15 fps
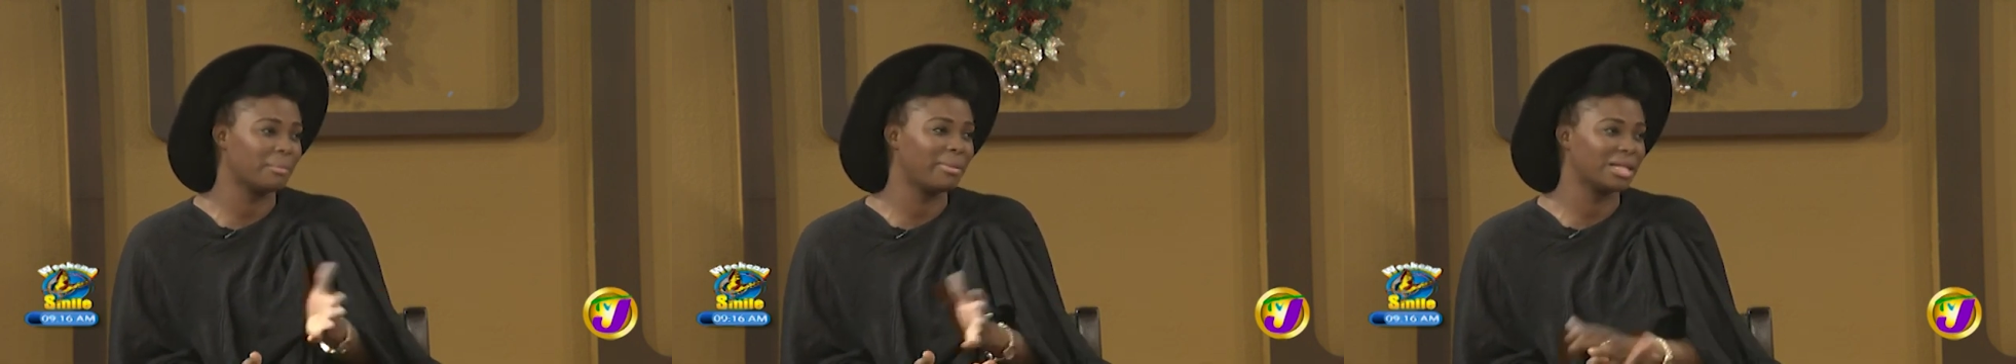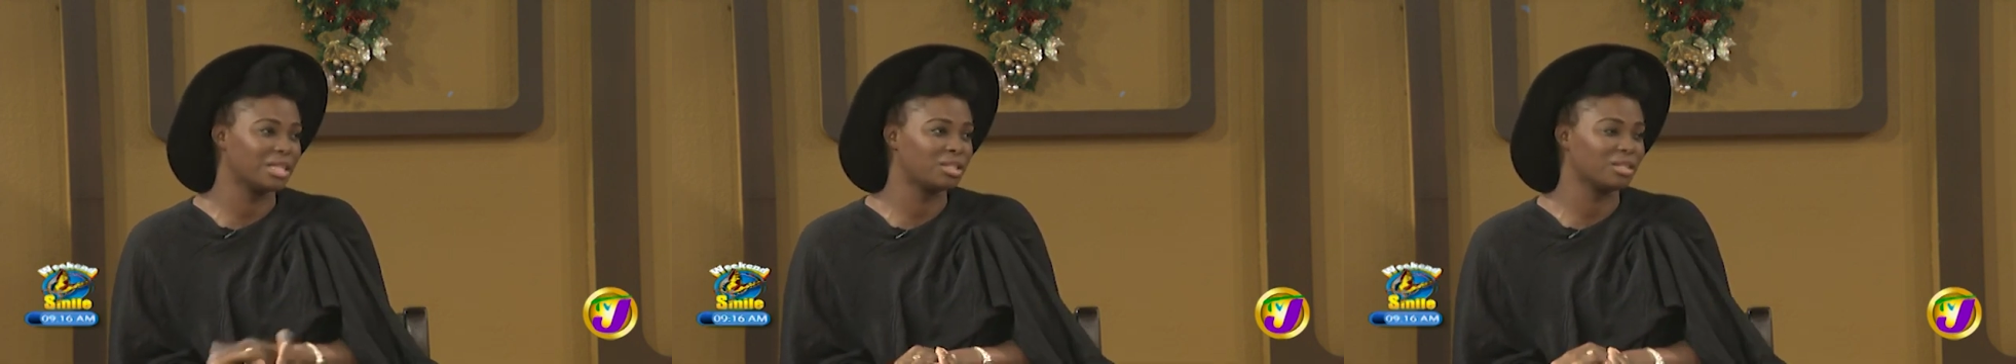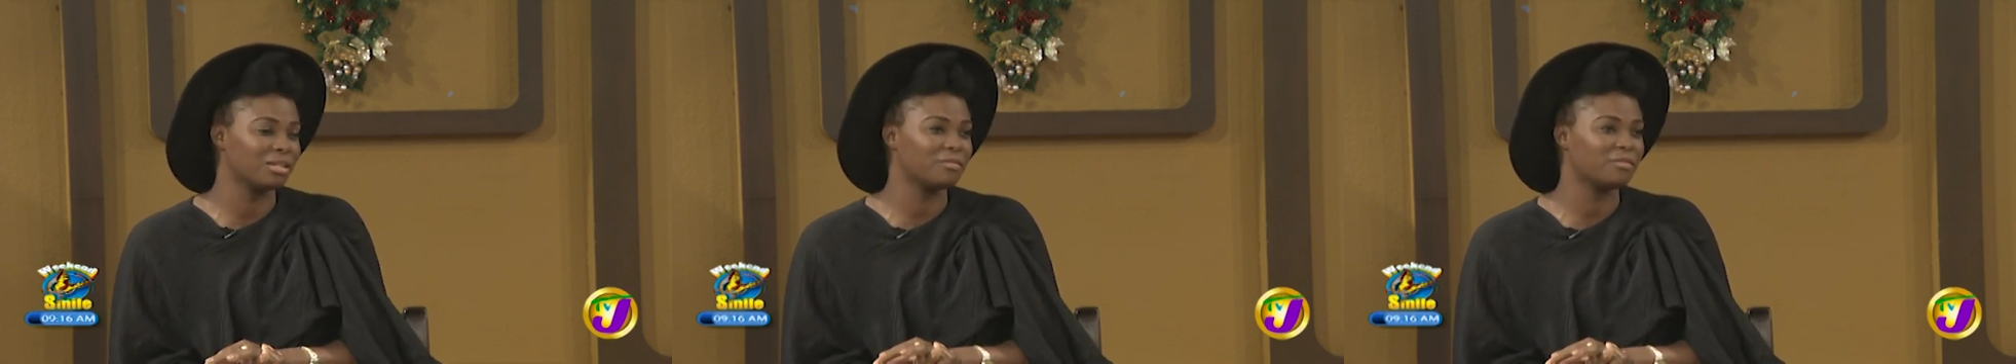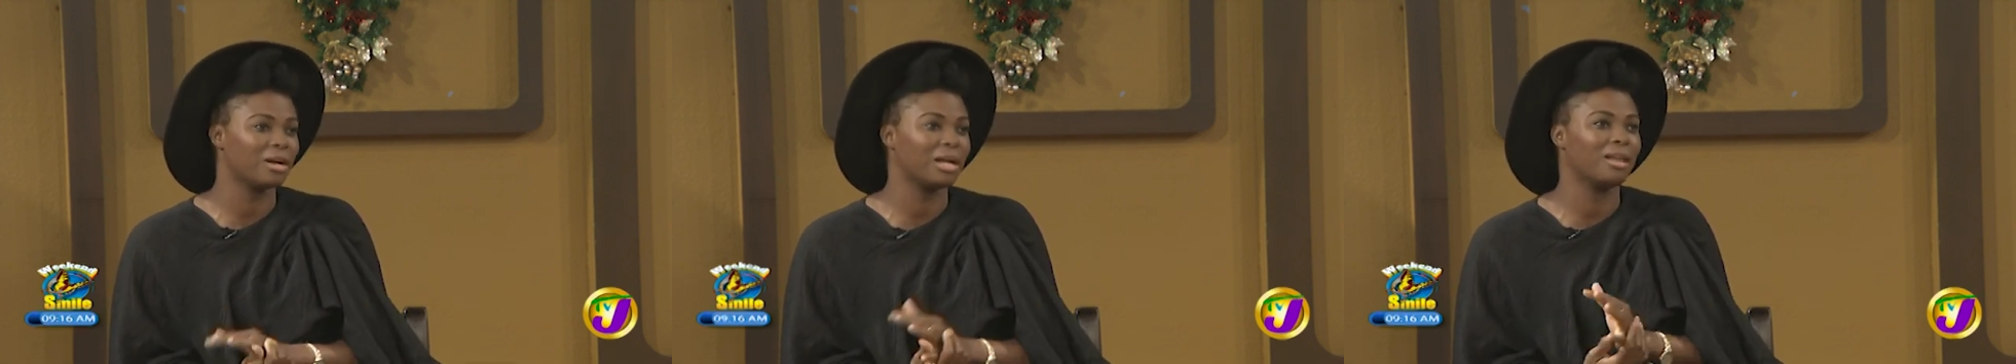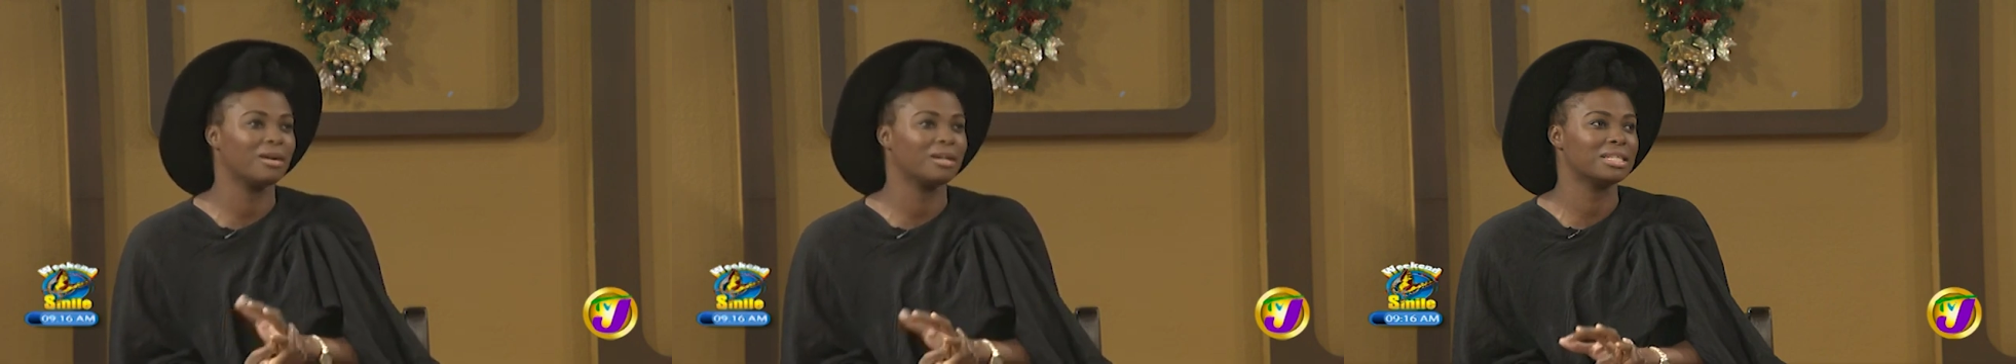passion for a
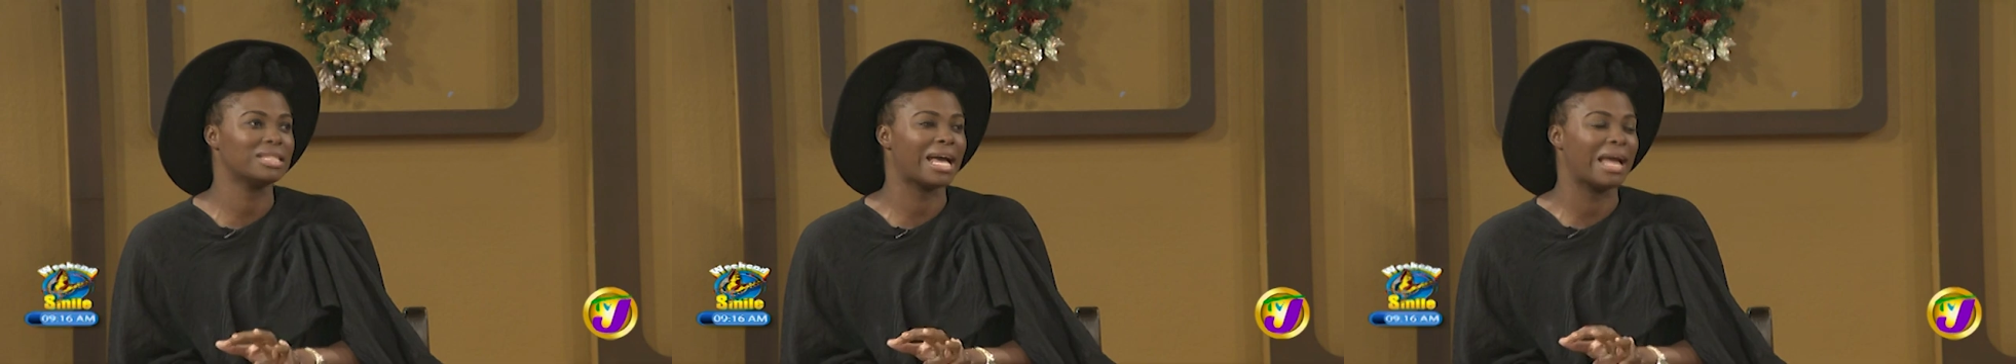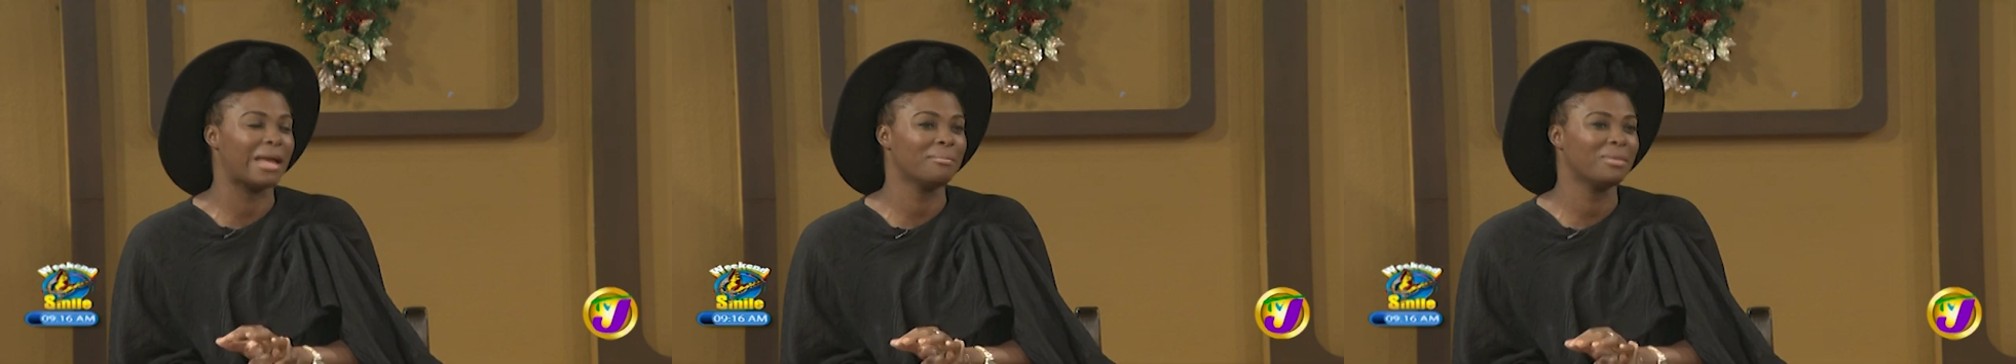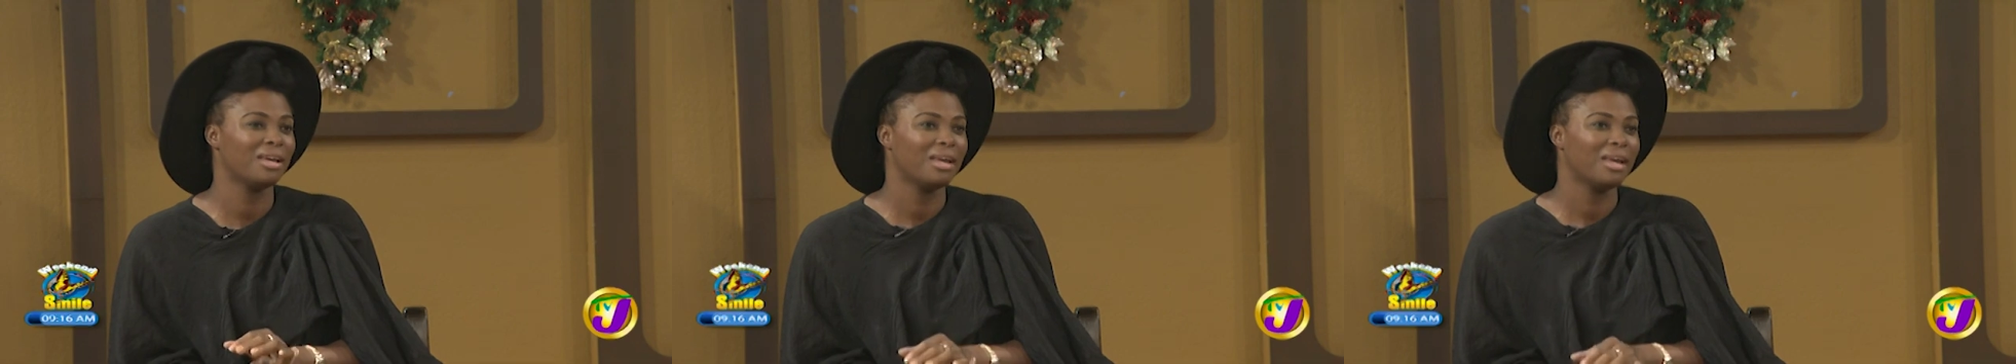long time.